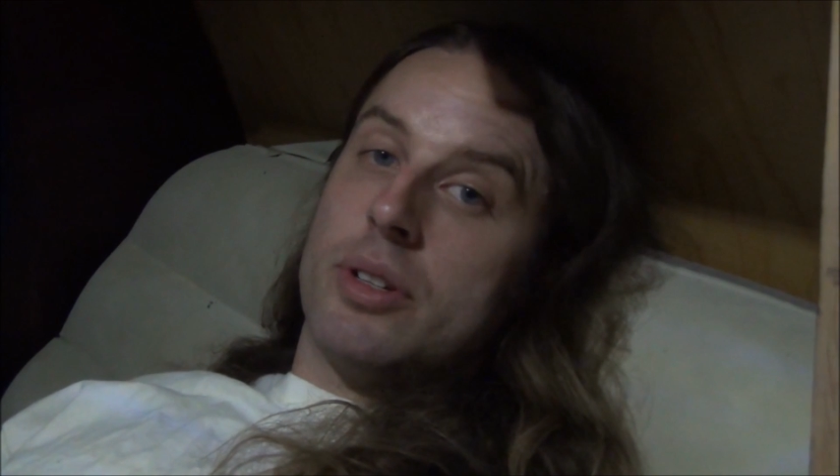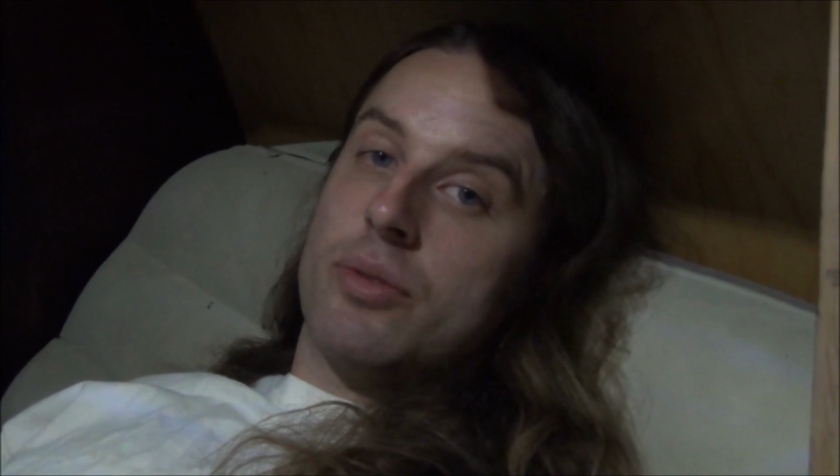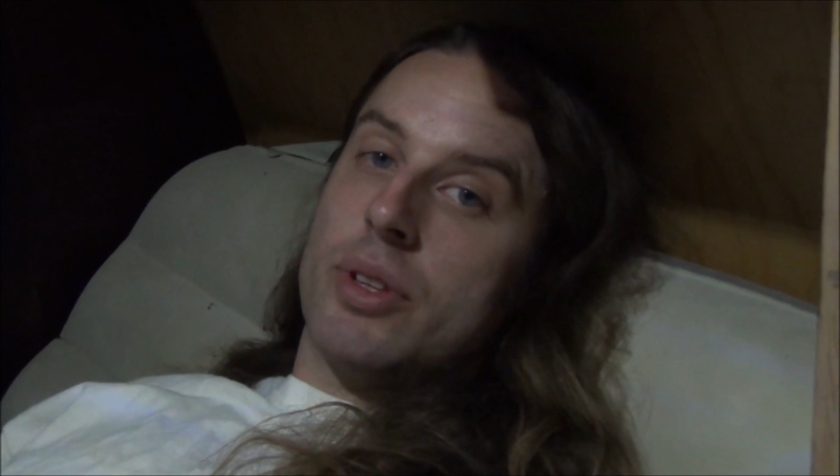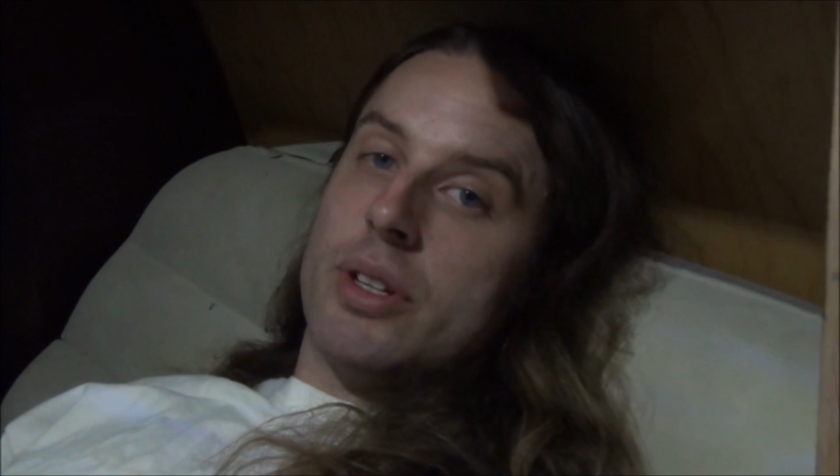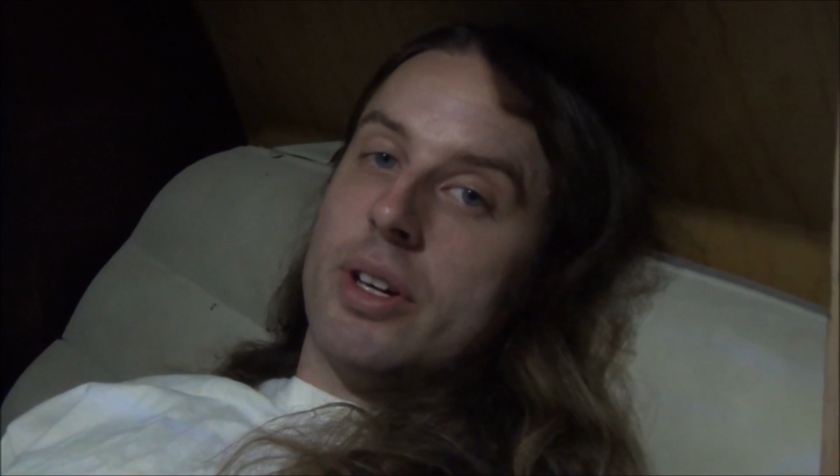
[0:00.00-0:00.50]

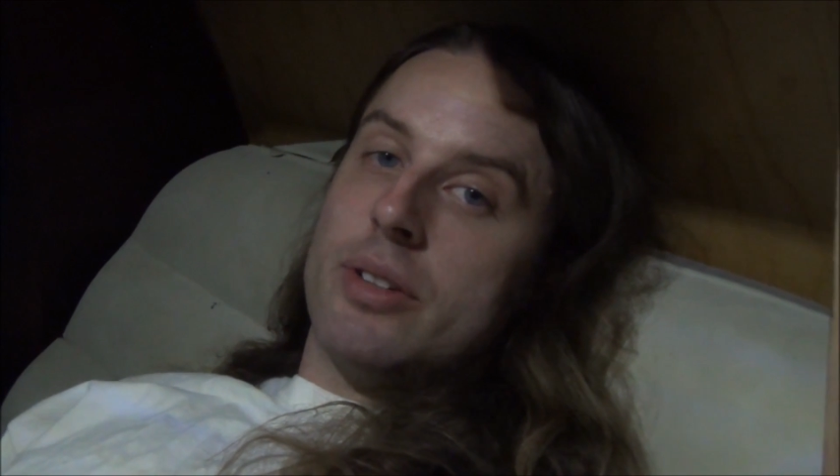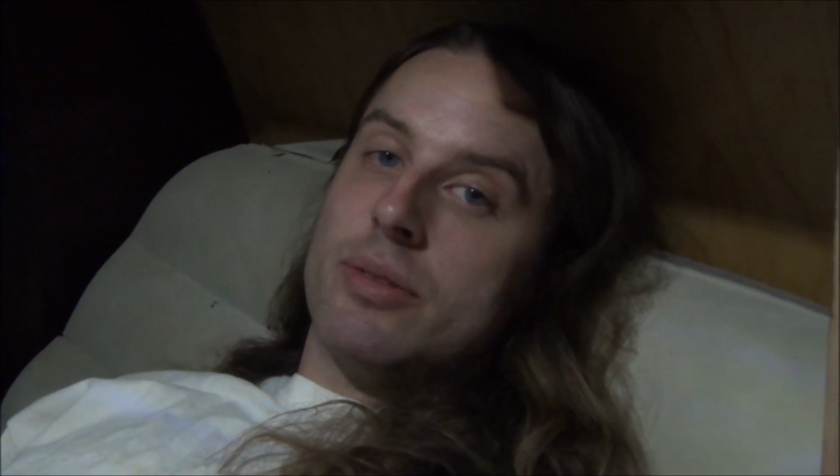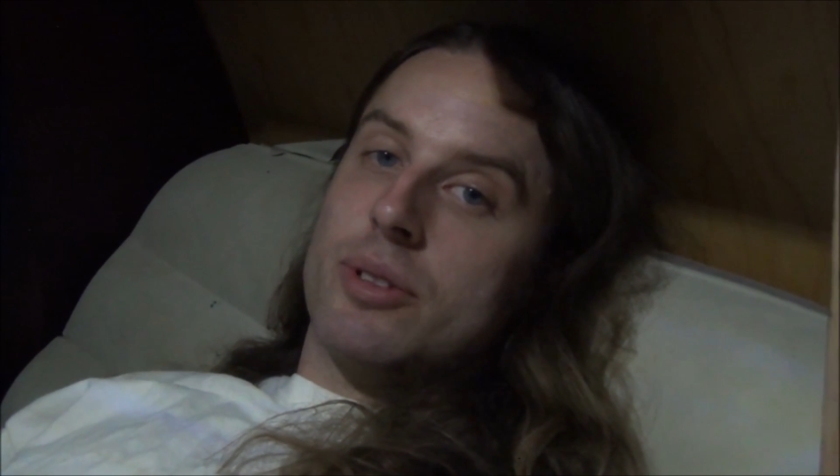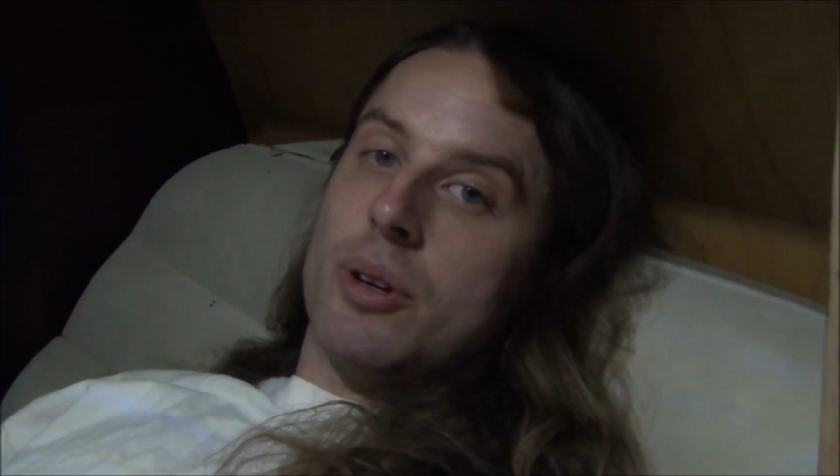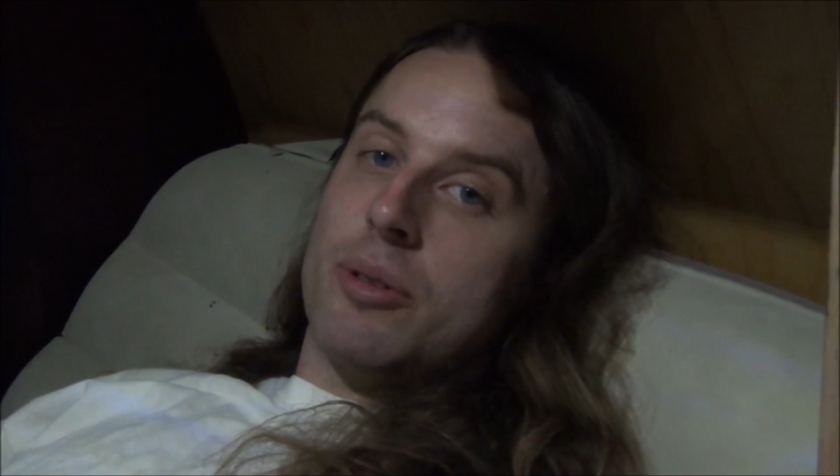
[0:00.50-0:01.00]
for the night.
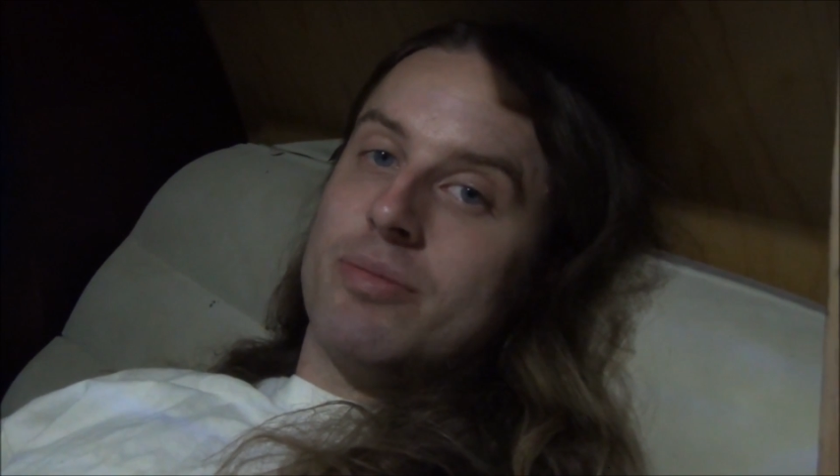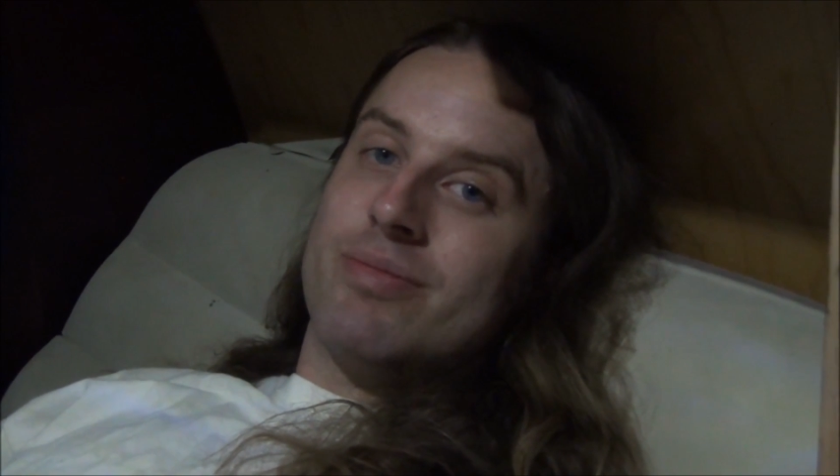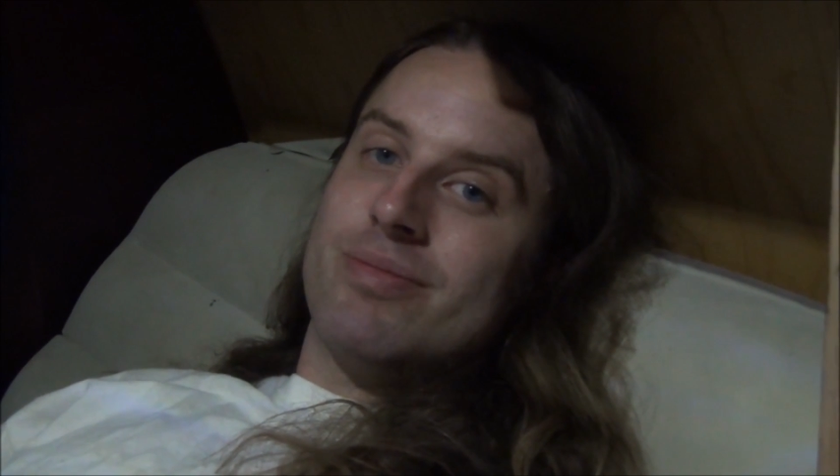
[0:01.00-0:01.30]
So